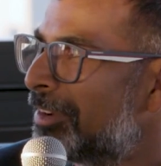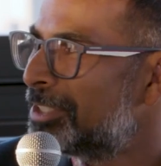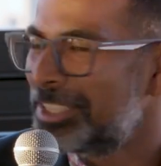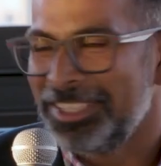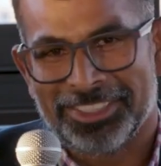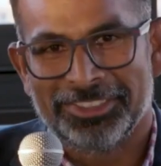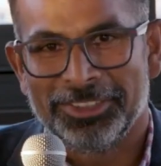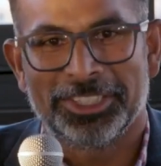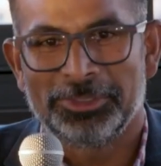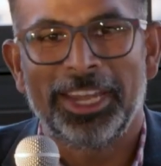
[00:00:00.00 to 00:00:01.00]
which is
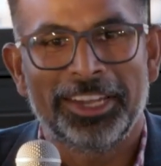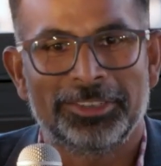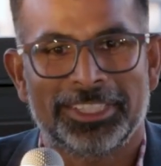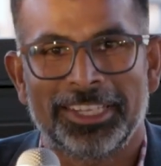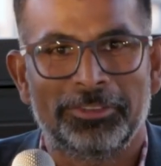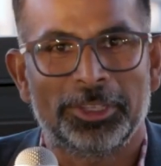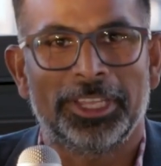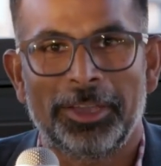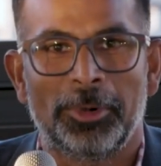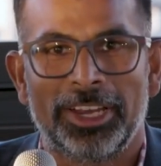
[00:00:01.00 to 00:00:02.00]
very interesting if you
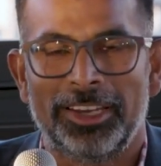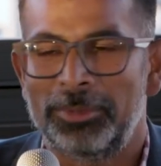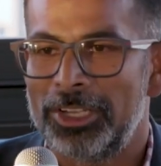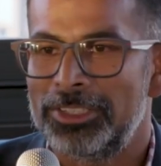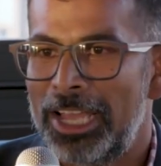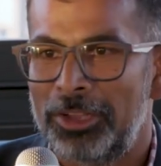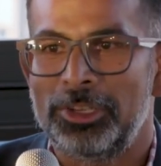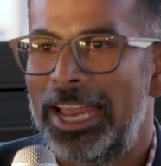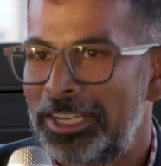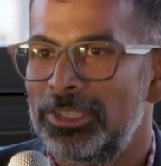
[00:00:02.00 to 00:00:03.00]
think about it, because now
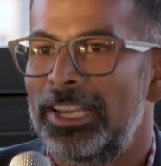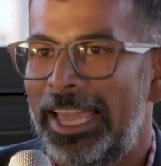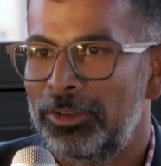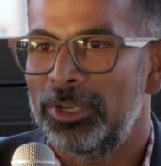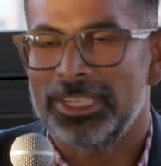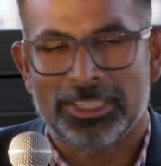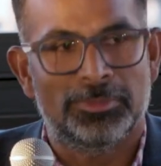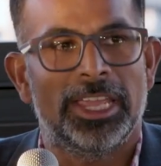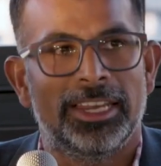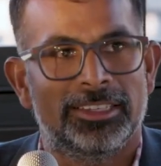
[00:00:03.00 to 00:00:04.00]
the natural language
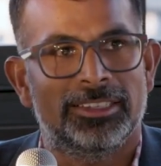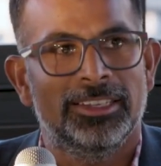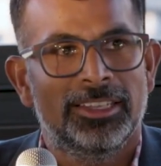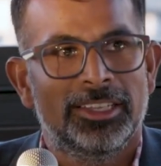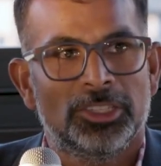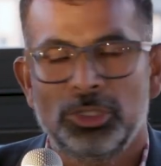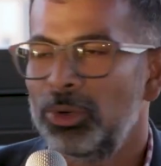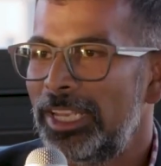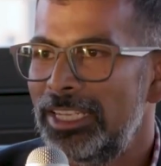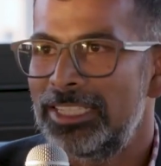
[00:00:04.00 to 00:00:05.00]
has made it
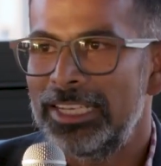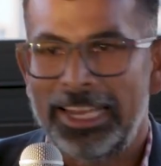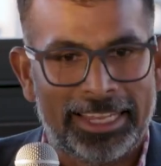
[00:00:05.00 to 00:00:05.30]
so easy.